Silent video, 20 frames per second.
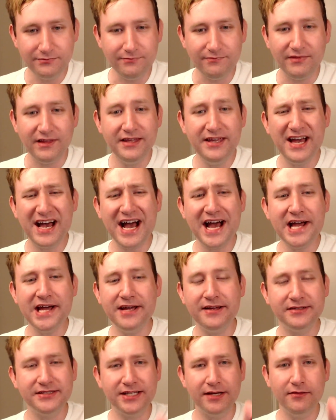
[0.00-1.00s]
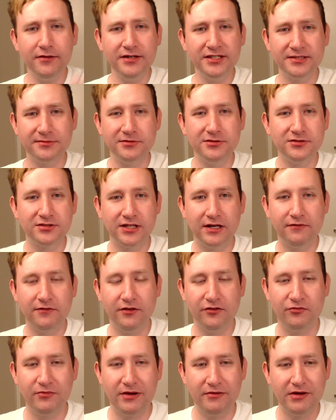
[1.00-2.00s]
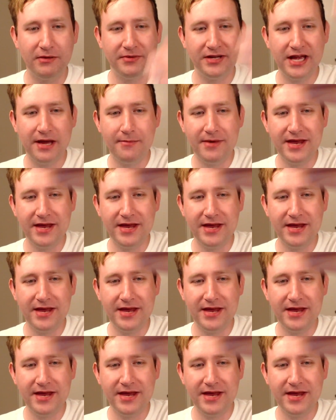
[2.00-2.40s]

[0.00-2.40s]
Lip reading: Yeah, I downloaded some new software for my webcam and